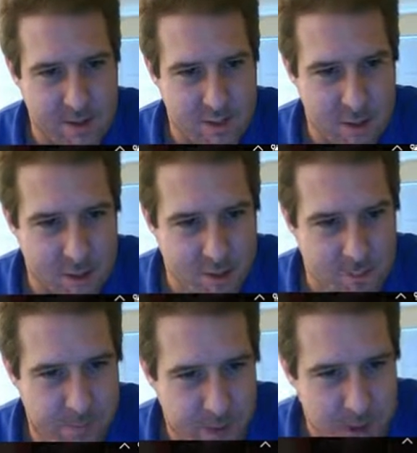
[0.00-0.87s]

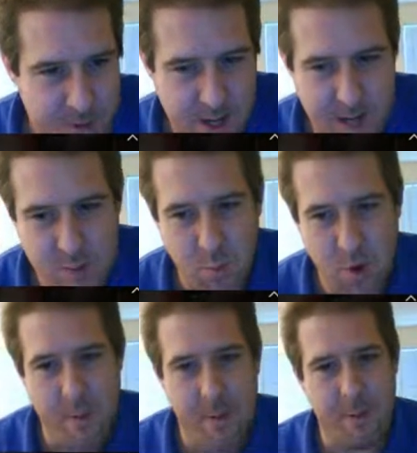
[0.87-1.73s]
So today's
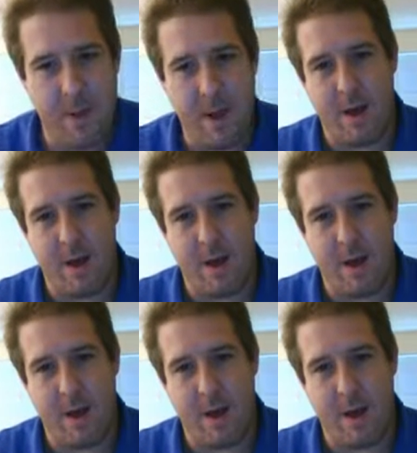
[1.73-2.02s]
warm-up,